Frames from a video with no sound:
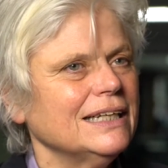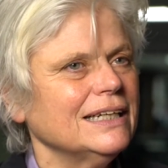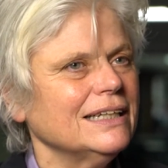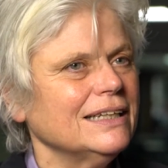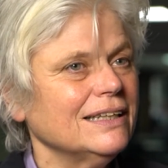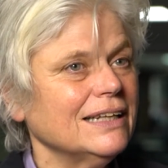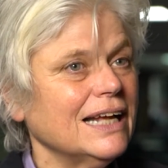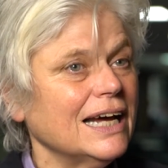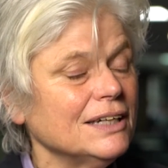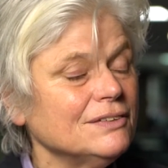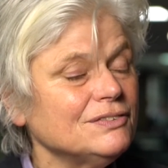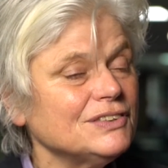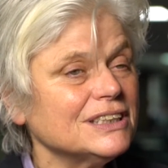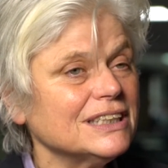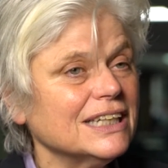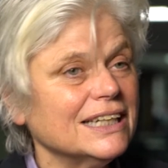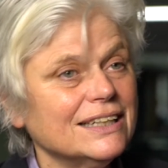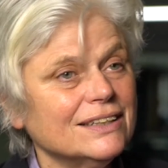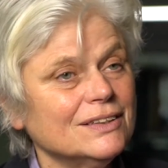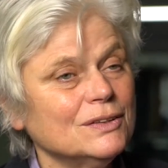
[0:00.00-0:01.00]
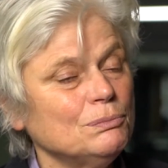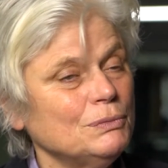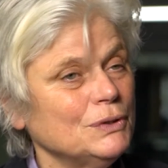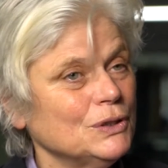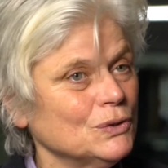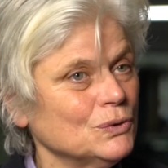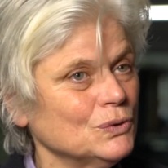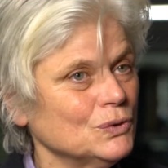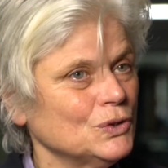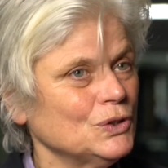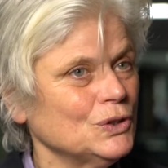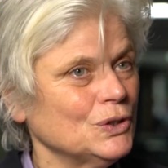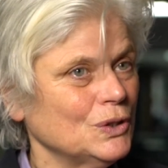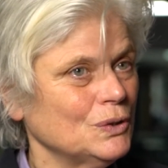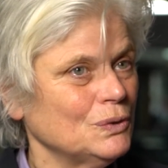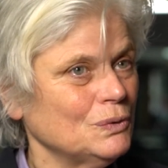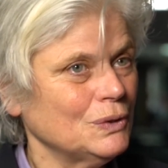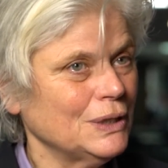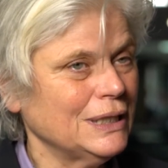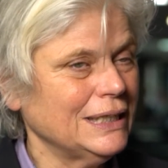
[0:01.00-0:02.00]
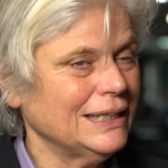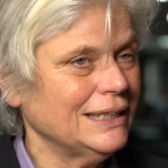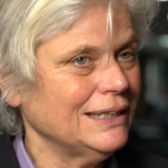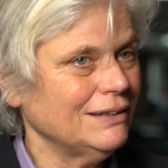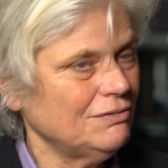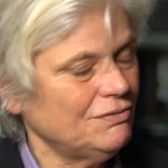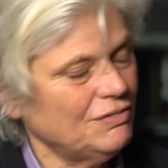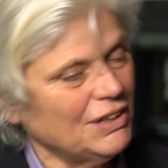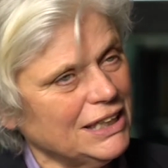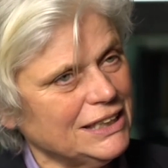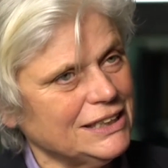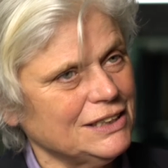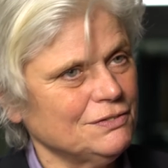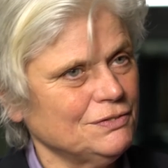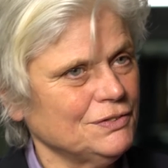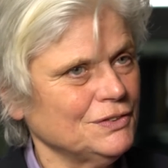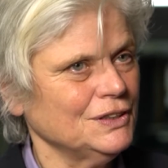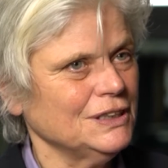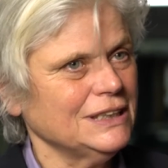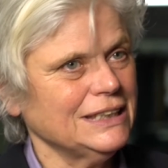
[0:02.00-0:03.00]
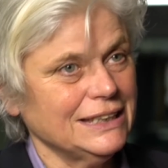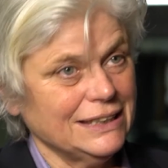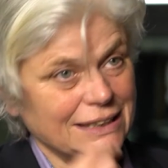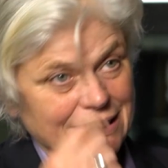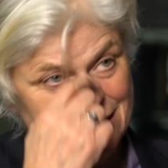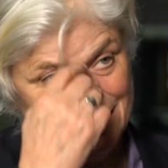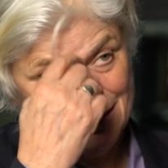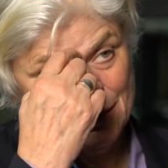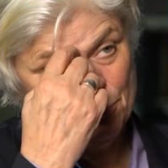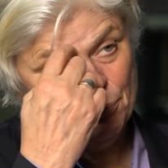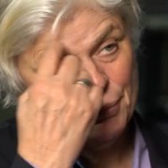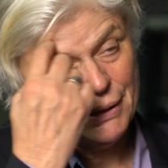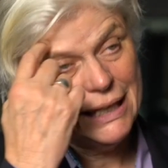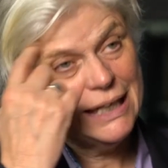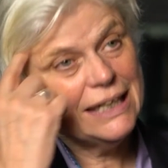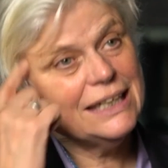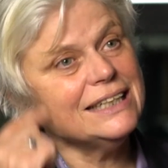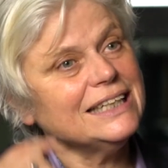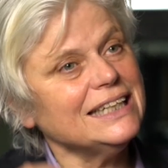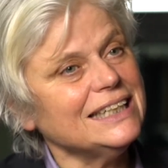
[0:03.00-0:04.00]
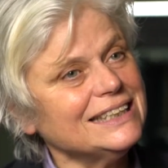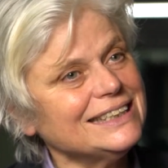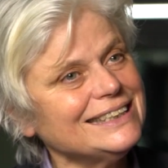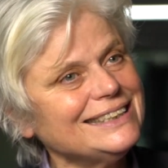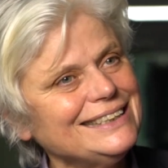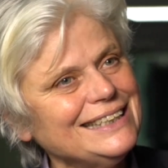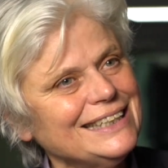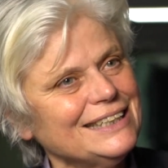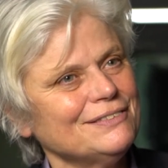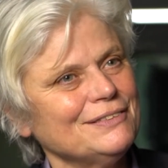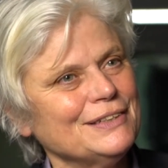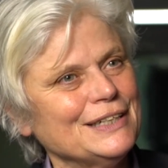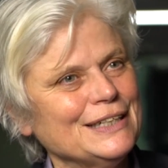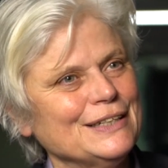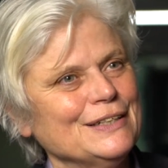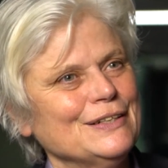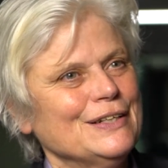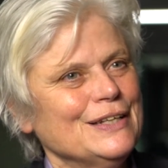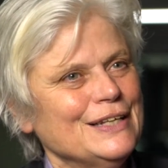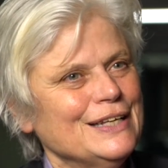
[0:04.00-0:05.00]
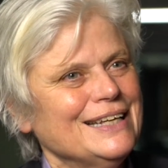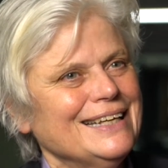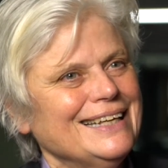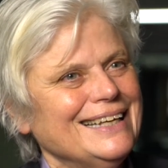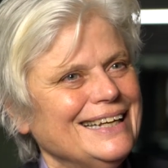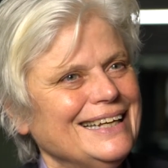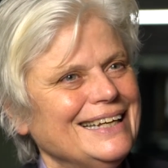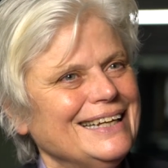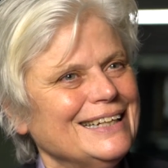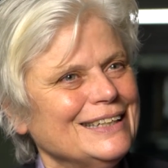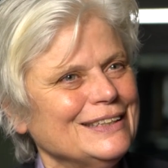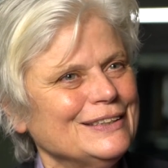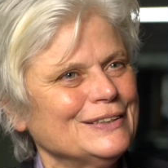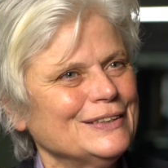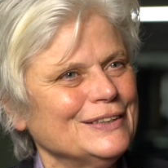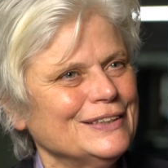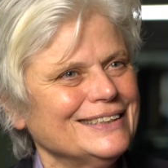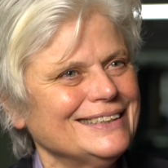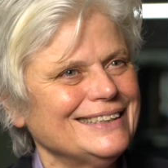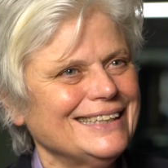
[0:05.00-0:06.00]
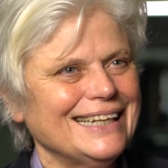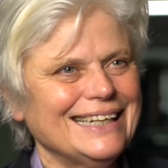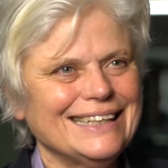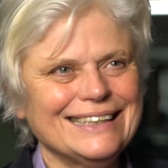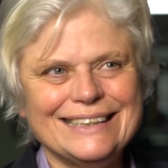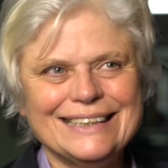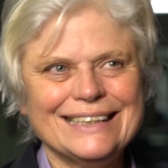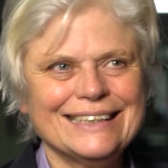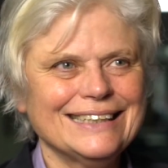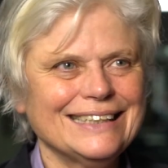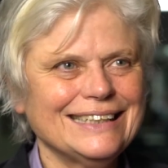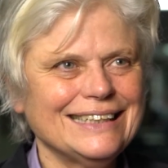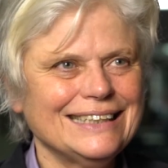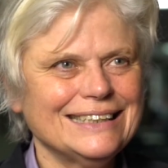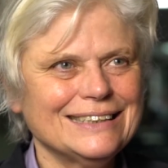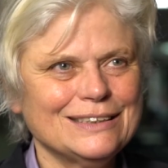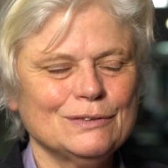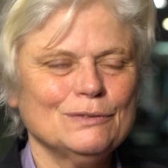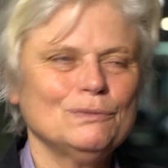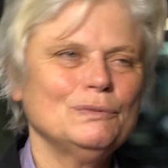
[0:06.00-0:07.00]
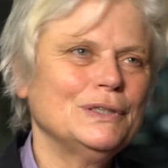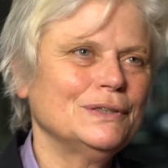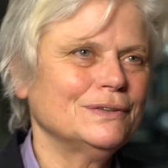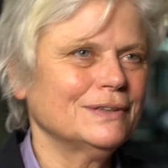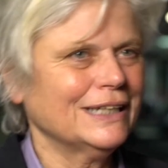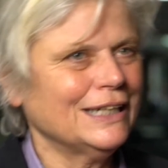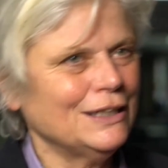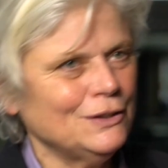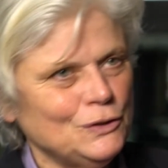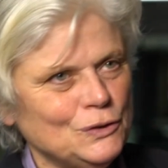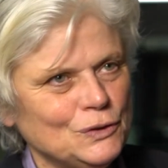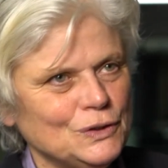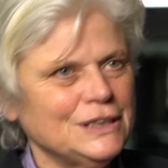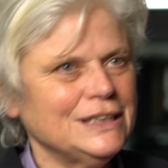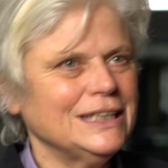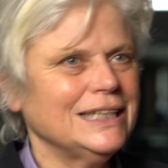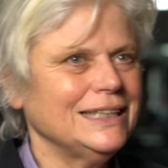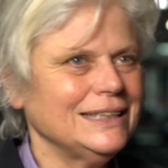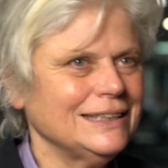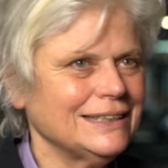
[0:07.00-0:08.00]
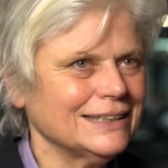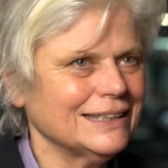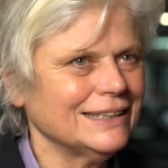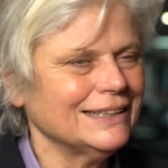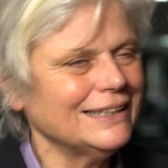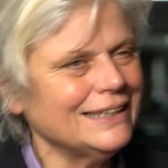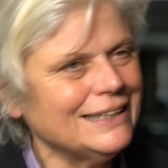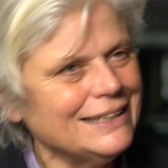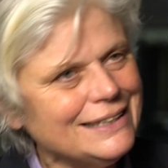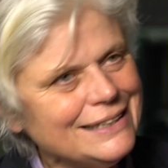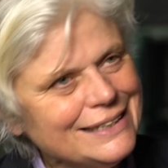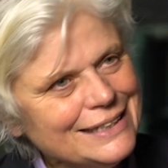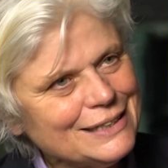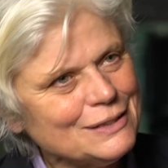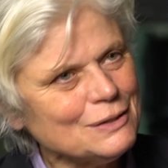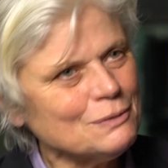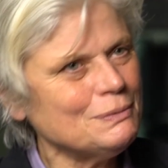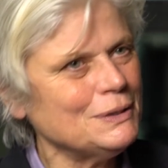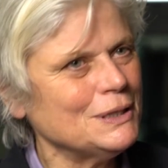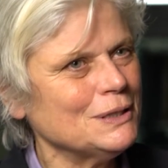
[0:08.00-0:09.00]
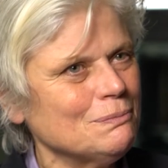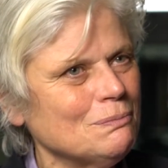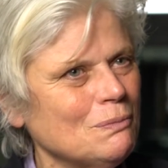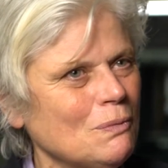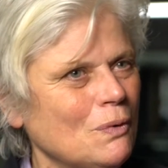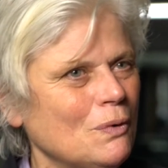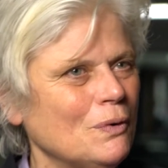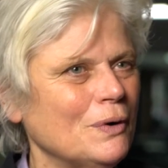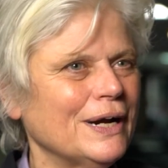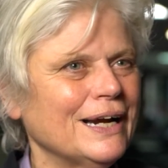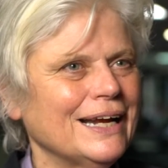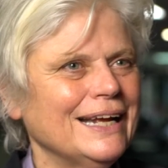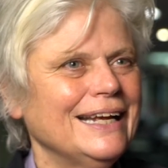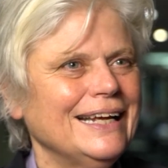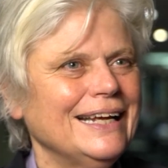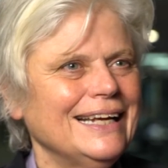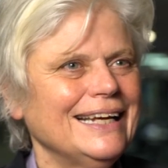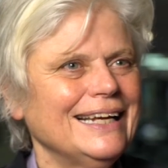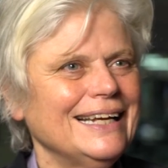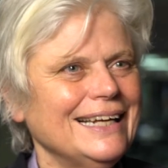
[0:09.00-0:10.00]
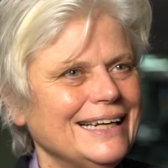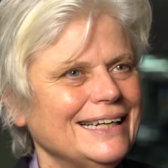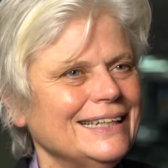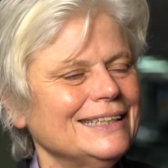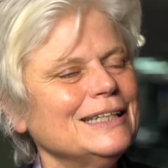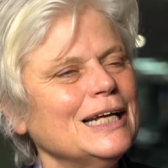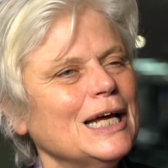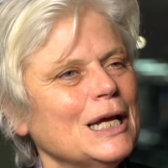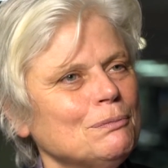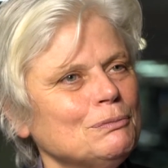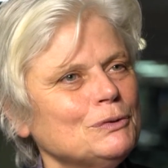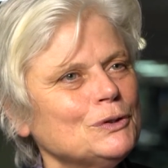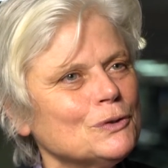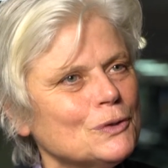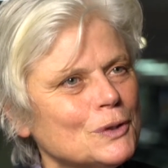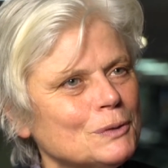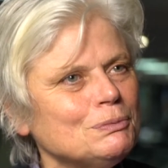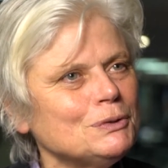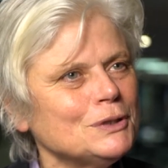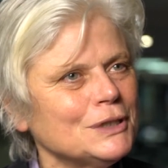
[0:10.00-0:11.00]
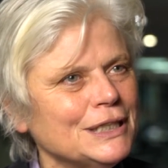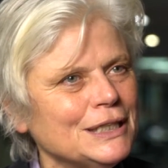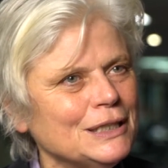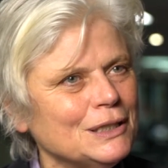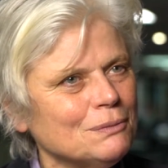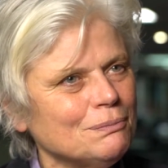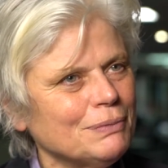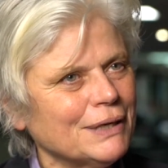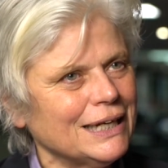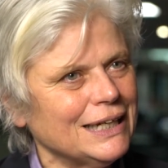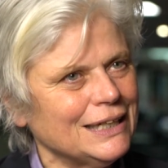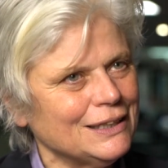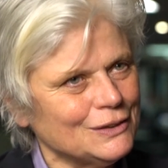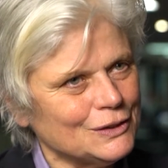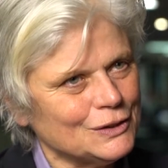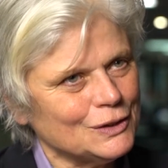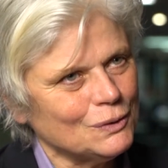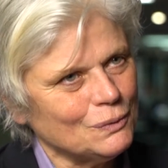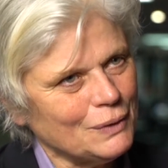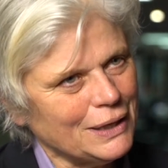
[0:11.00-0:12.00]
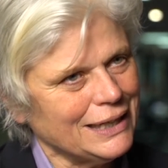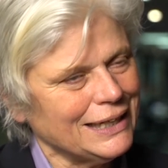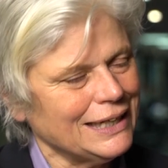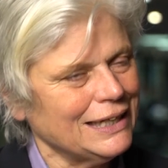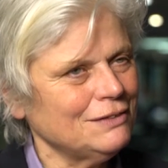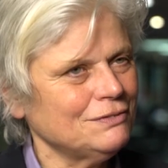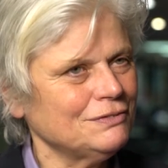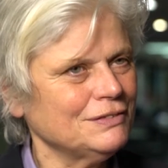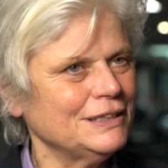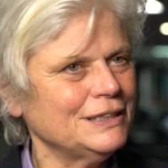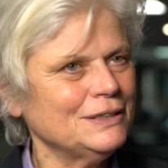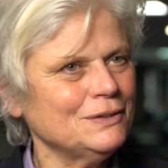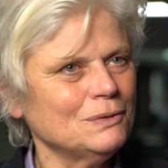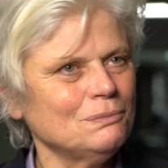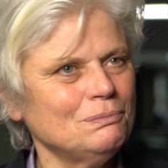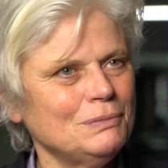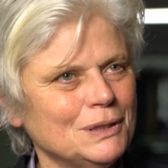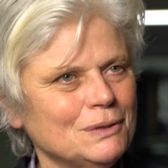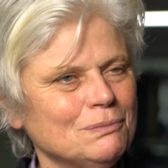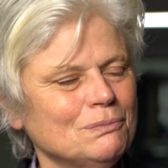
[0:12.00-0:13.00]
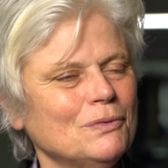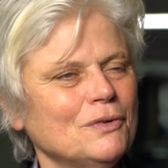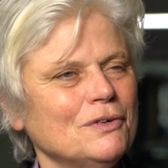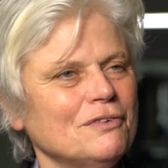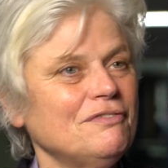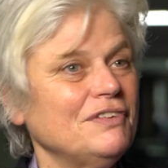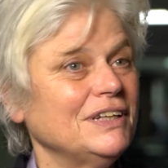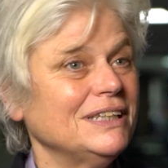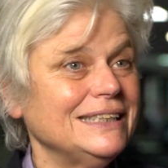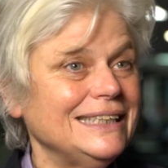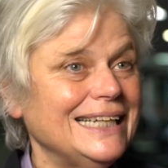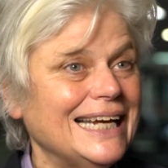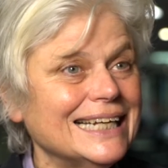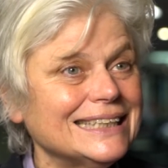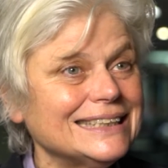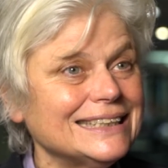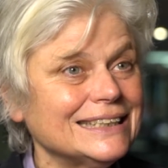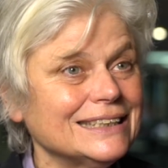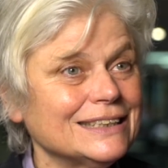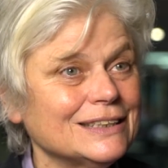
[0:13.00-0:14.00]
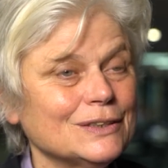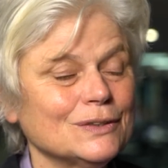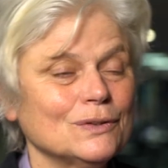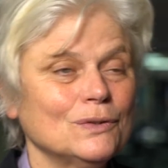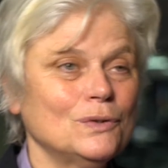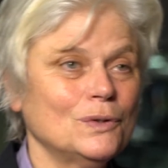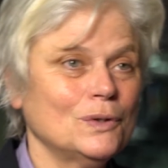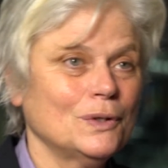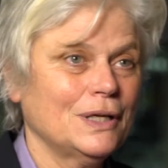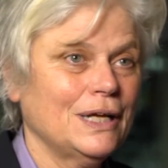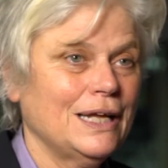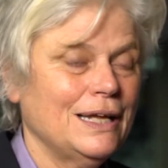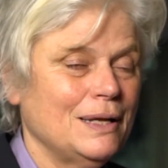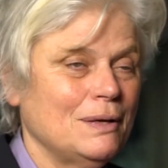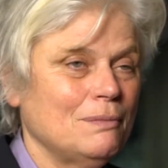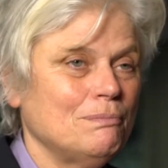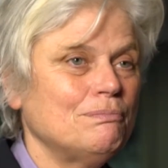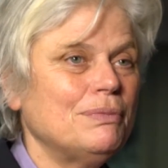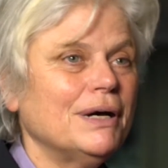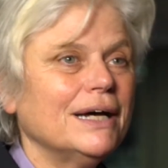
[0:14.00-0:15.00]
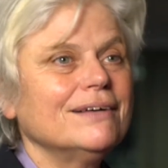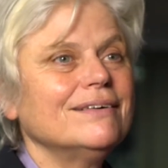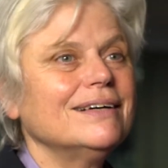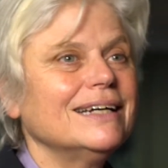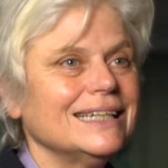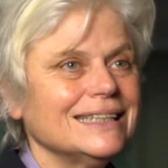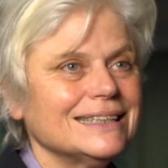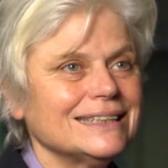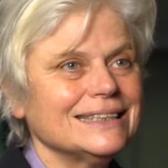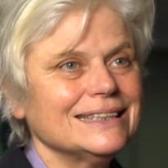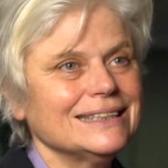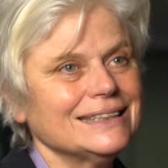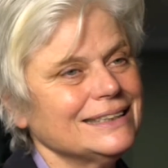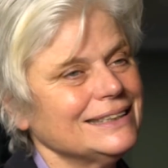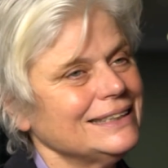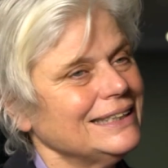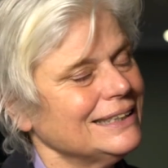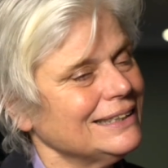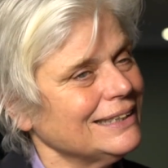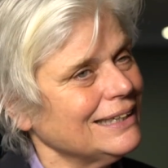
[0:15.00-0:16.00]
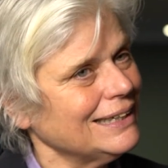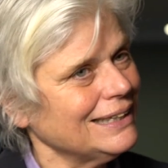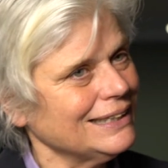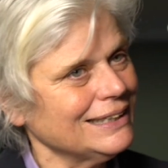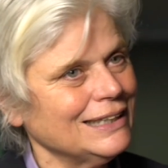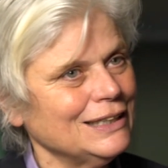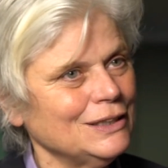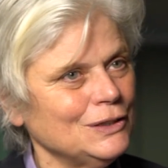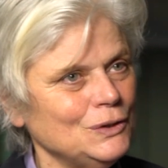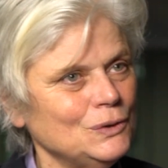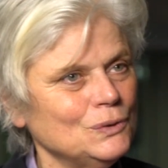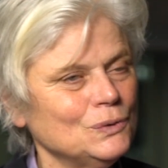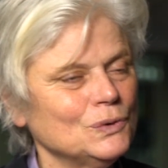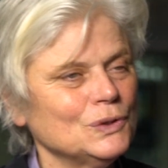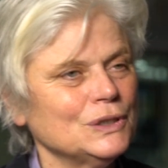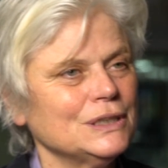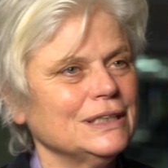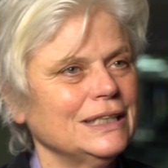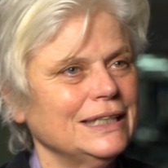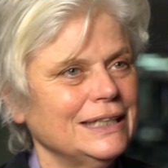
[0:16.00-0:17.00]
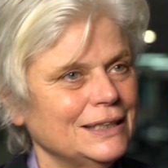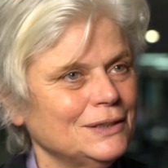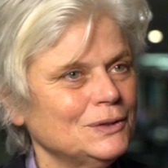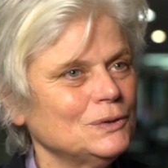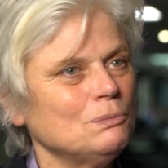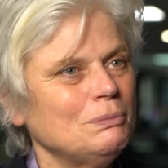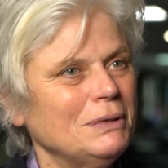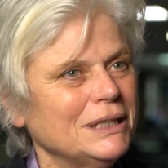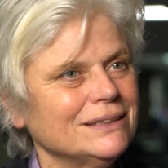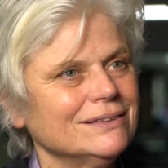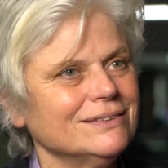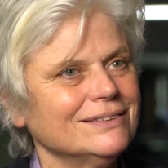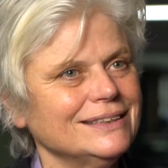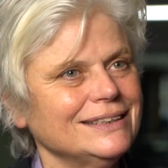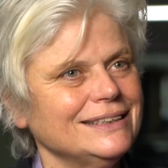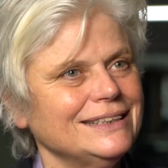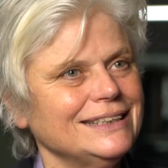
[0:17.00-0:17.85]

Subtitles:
lifestyle, but also vice versa, that the brain is steering the gut and telling it, well, can you change a little bit more the absorption in the brain, so I have a little bit more fatty acids or bile acids that I can use to battle the